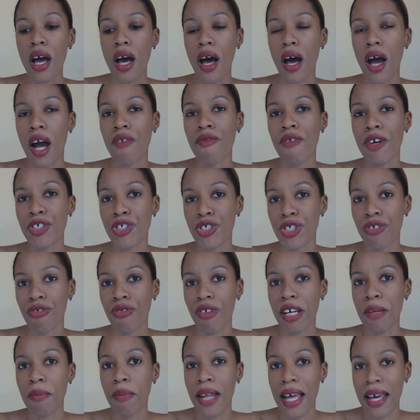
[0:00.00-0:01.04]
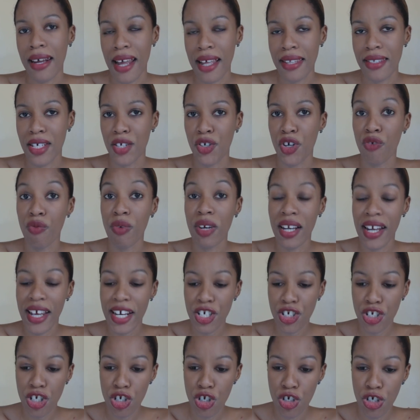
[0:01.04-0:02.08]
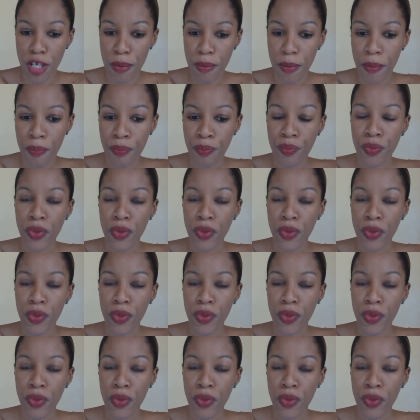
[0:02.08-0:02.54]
retrograde planets and your relationship